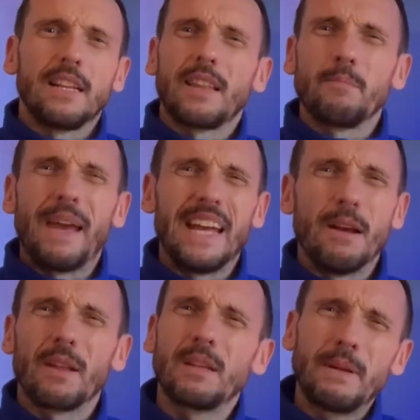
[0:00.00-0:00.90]
I think
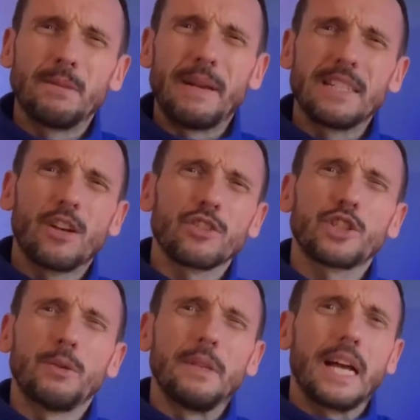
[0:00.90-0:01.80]
Peter Beard got
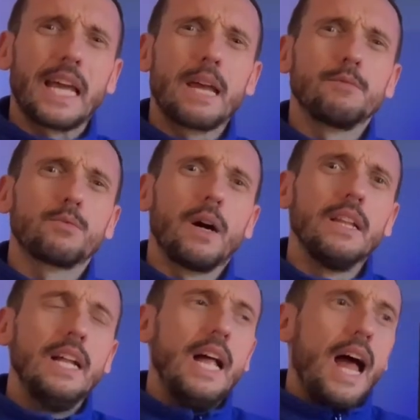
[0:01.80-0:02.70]
2 in that game as well.
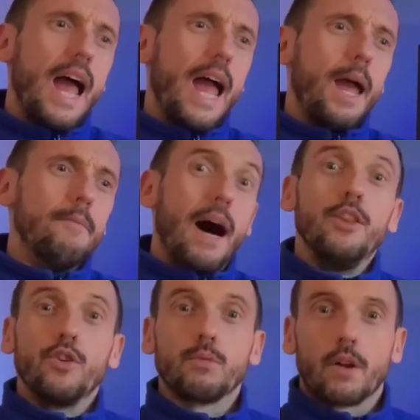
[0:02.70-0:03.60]
And
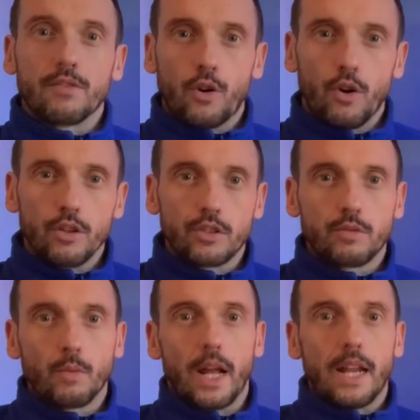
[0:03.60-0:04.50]
the other one, of course,
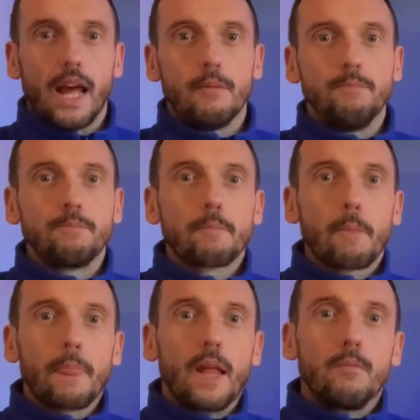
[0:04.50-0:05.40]
when
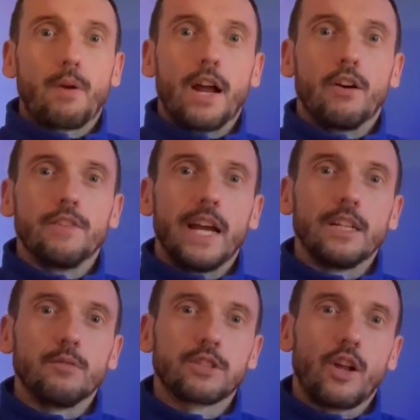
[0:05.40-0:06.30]
Brian
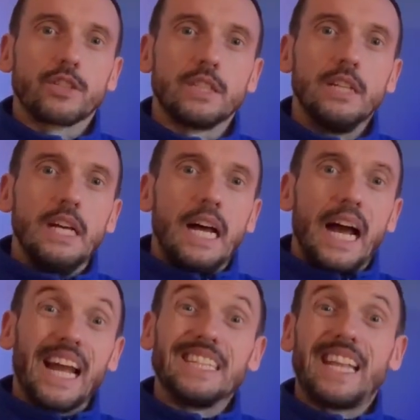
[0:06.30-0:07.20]
Oviedo slotted
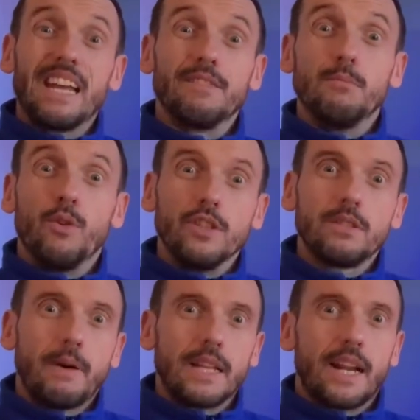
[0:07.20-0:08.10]
against David Moyes,
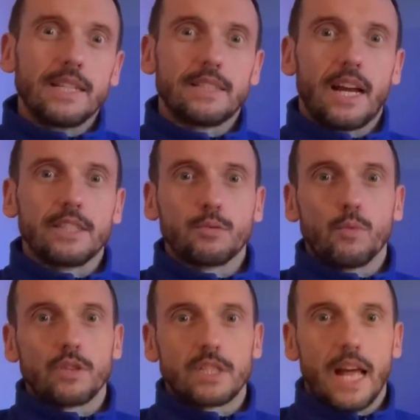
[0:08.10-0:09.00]
Man United as it
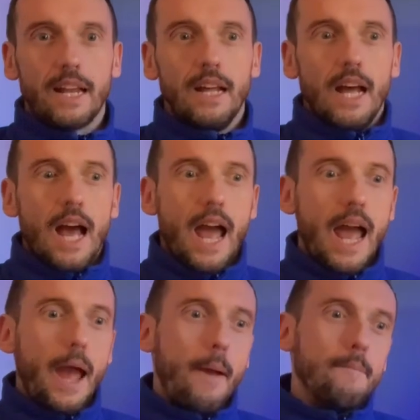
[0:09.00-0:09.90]
was
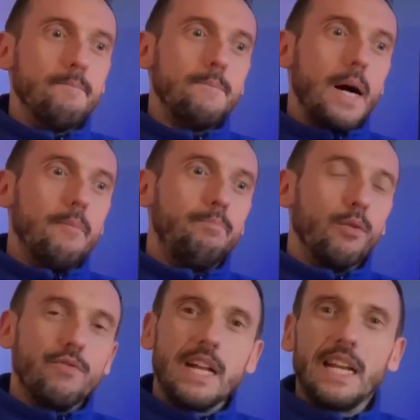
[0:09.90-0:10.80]
then. But
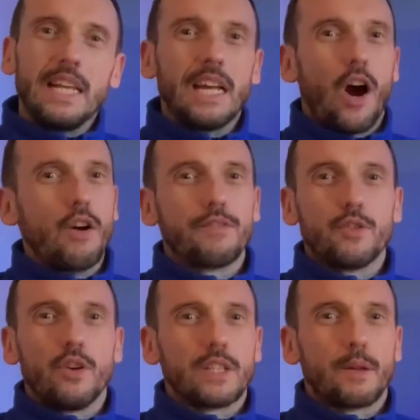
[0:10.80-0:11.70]
really,
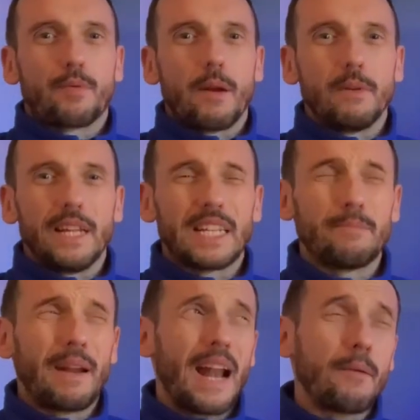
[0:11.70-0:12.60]
overall in the Premier League, it's
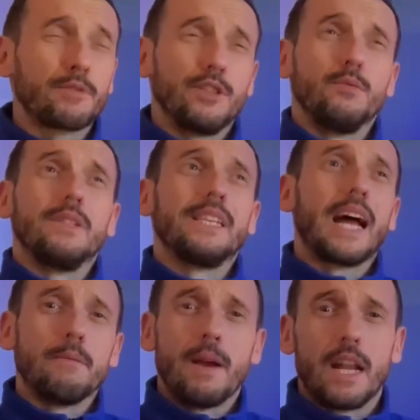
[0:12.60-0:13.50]
been an absolute
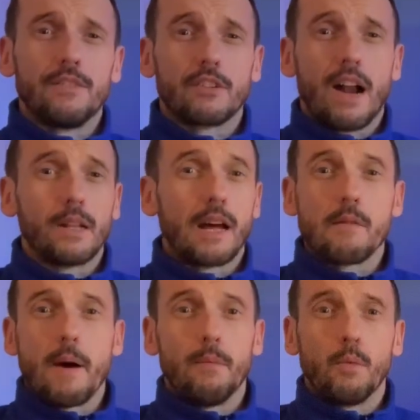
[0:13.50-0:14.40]
nightmare of a ground. I
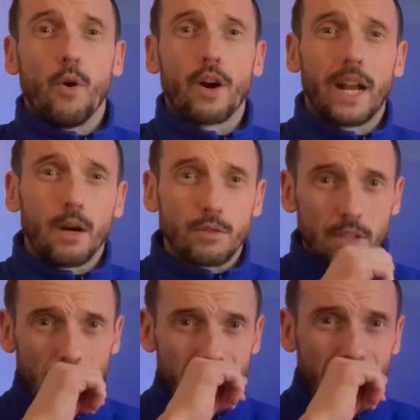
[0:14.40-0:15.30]
remember walking out,
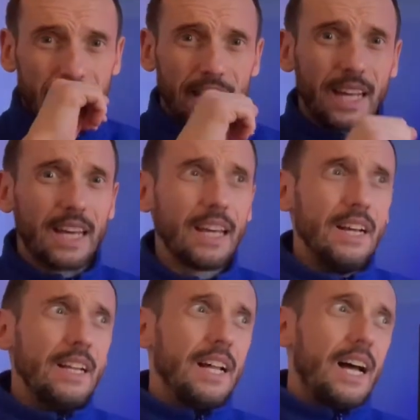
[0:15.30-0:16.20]
I think,
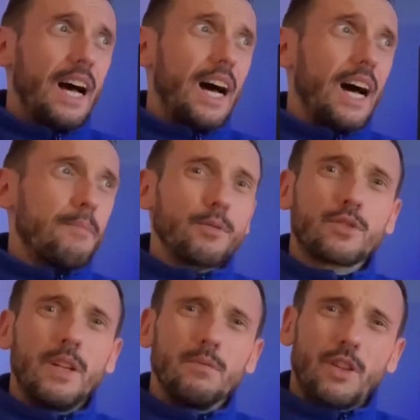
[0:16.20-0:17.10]

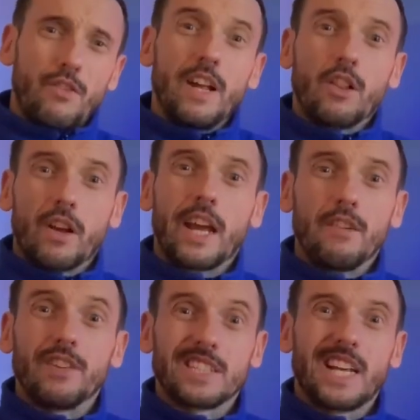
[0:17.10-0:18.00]
it was a 3 o'clock kickoff
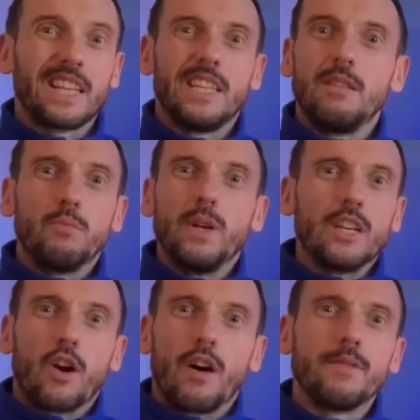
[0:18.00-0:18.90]
on a Saturday. We
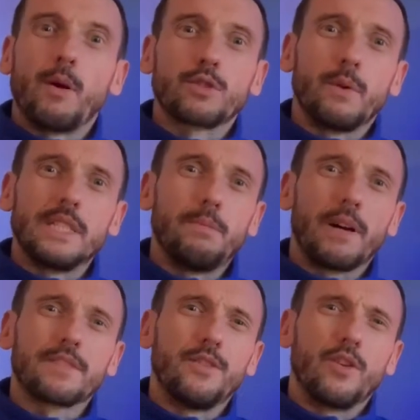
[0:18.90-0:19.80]
got off about
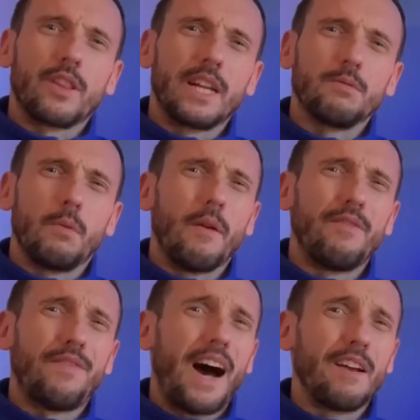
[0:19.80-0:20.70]
4:20, I think, because we went
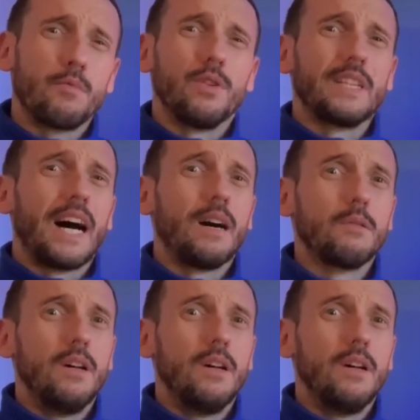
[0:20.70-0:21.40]
5-1 down.